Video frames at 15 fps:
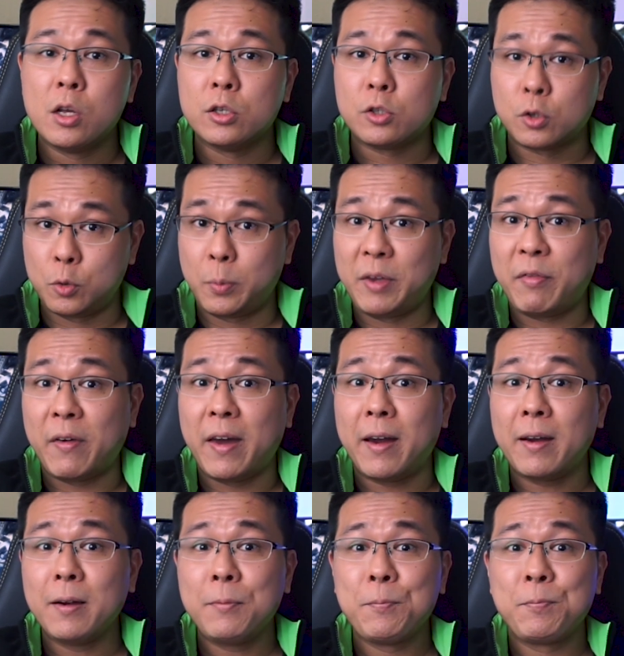So to be
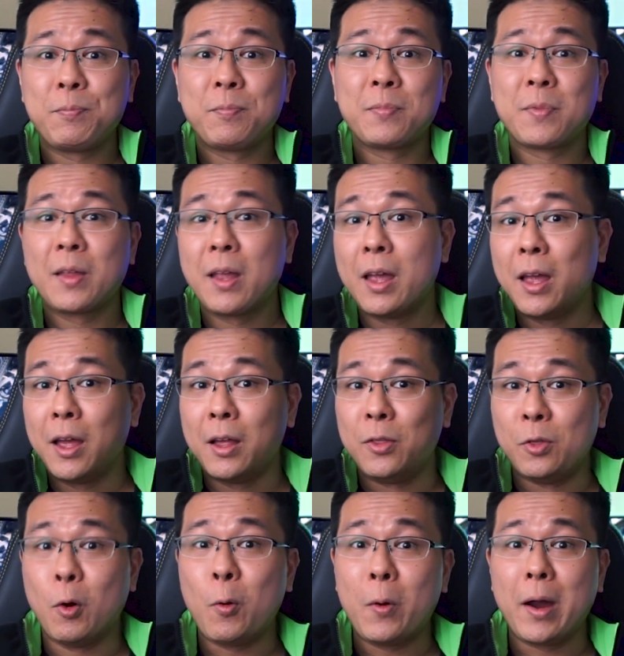fair,
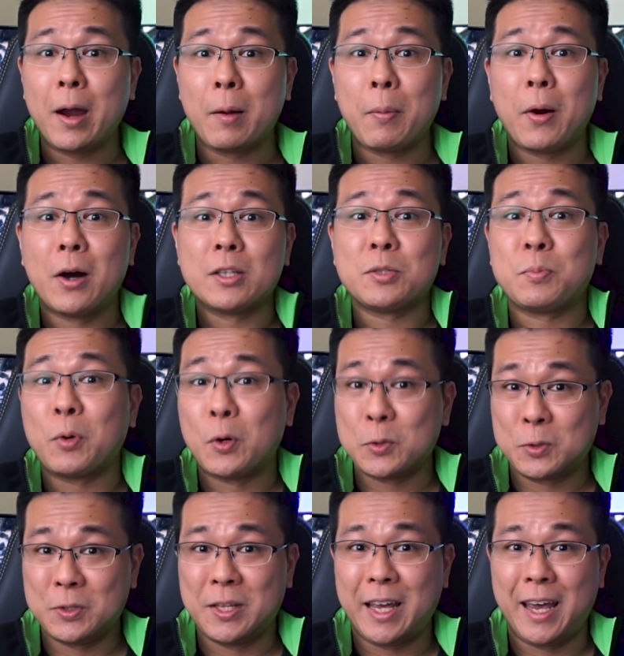no AirPods Pro
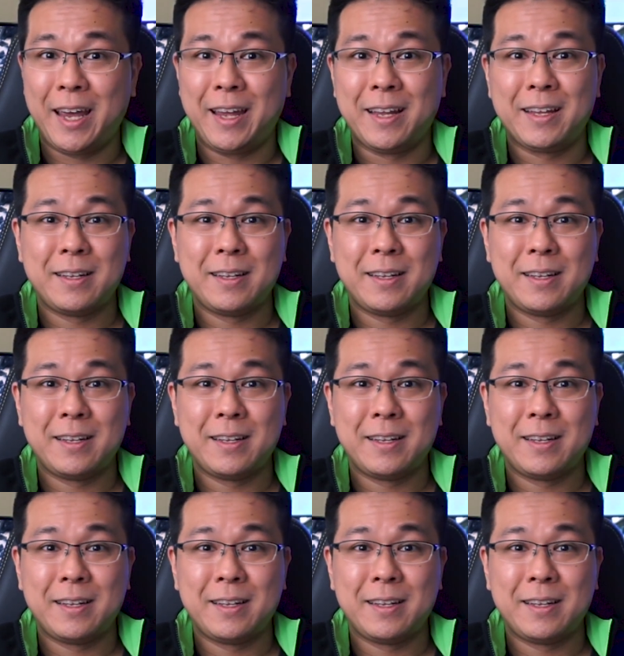today.